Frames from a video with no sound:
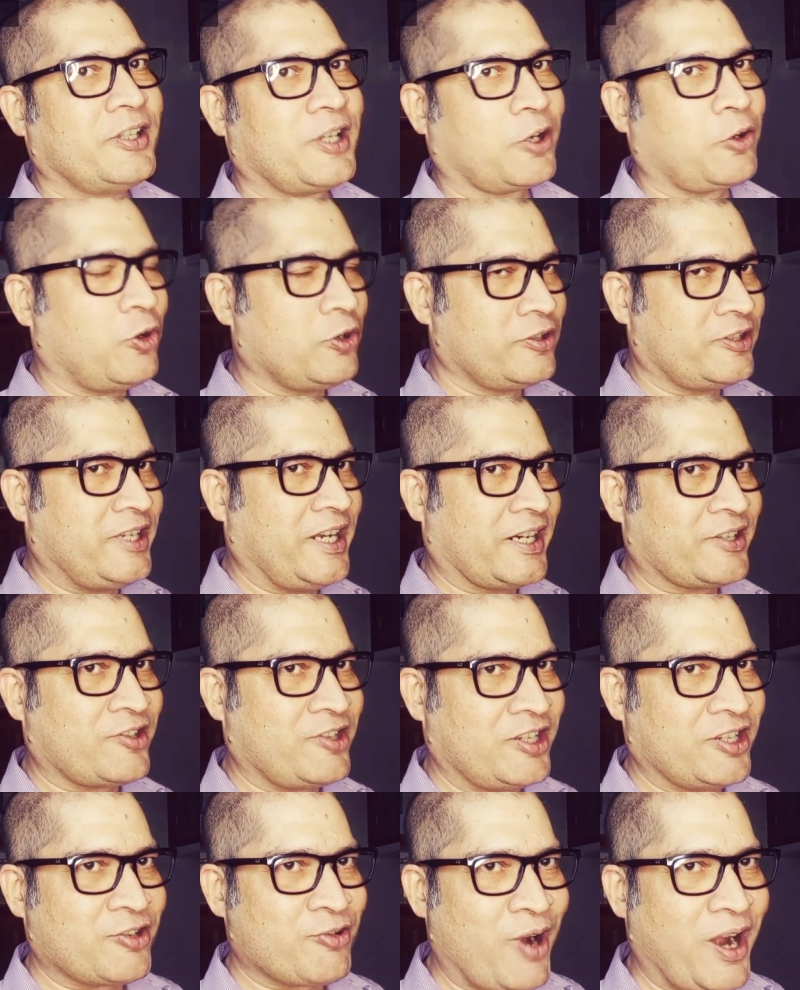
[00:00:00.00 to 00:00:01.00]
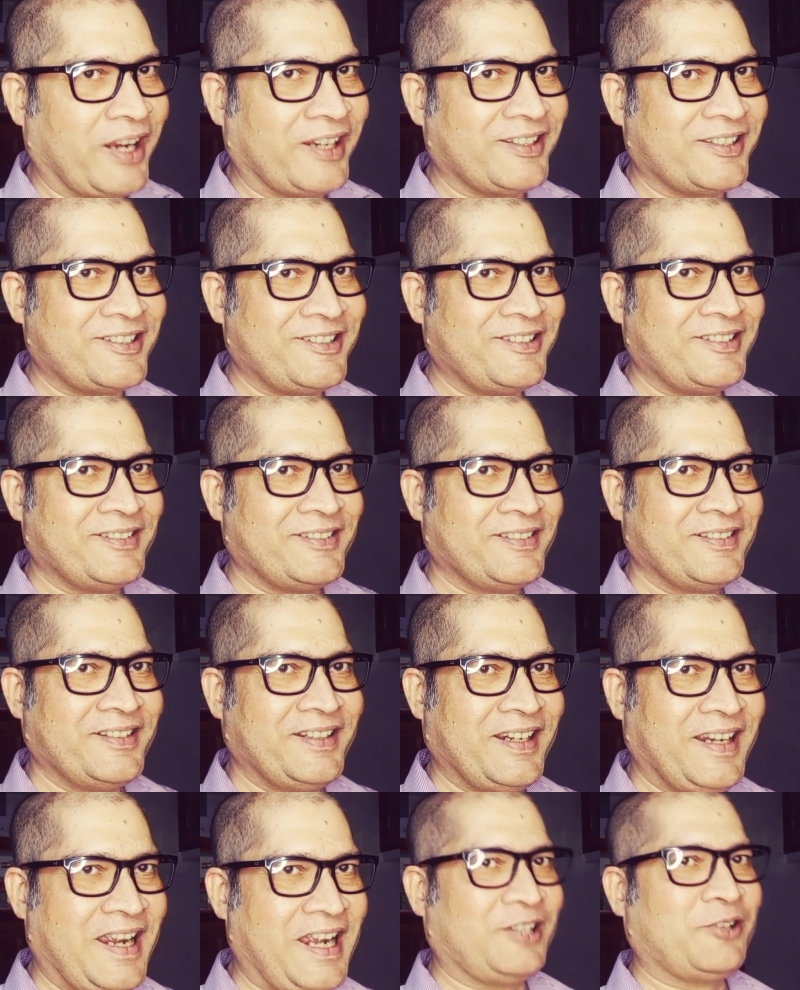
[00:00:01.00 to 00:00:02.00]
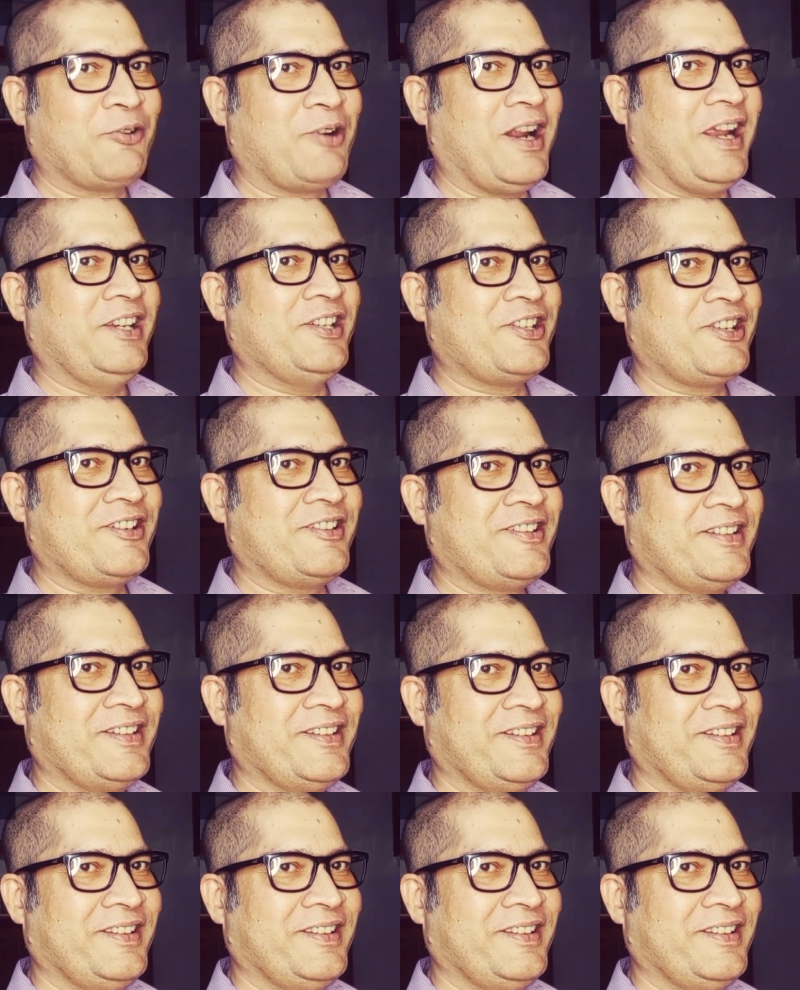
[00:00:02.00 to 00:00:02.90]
the context is right. Otherwise,